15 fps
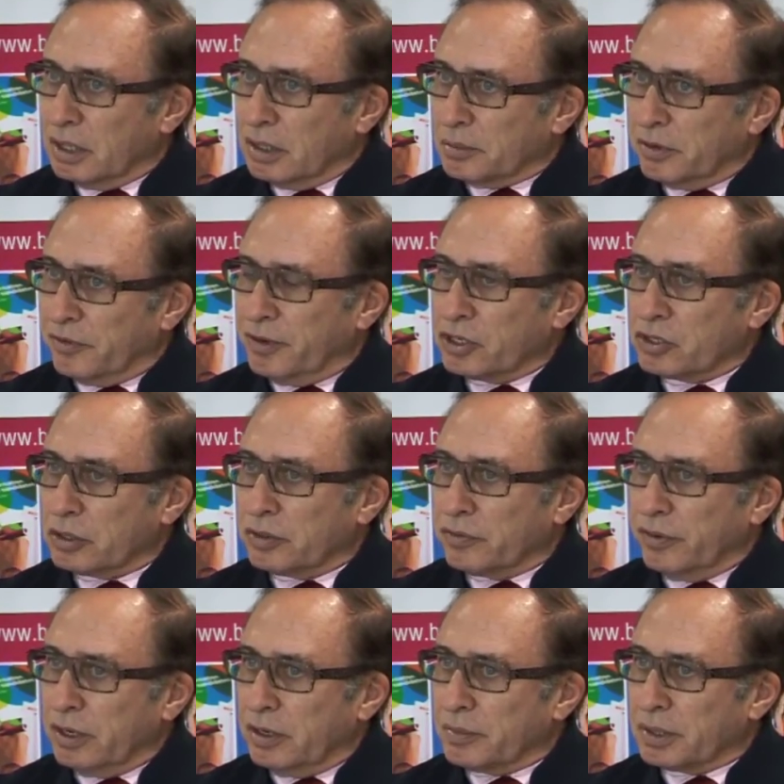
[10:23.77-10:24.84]
professional
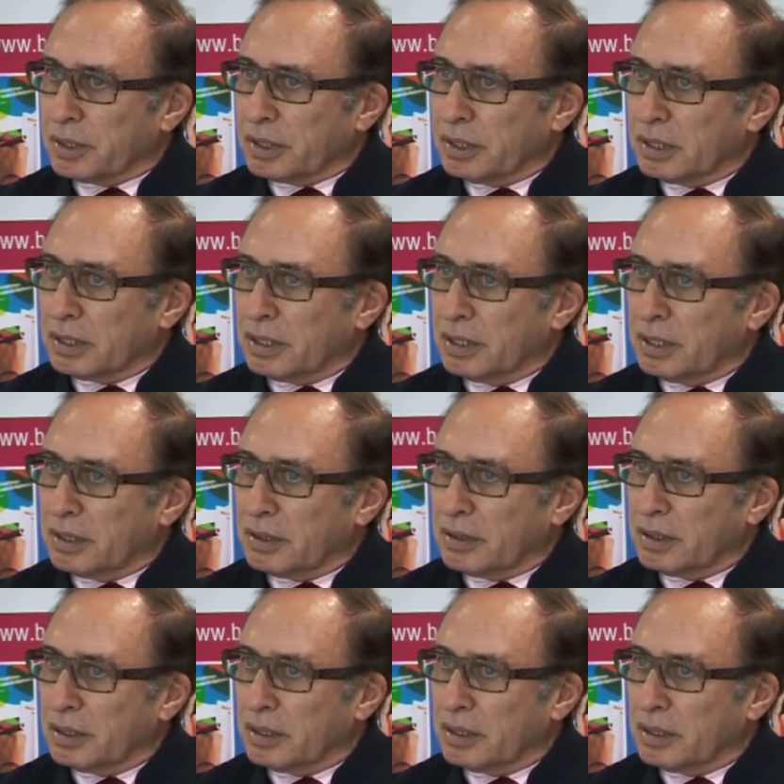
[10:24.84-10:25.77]
development. Yeah.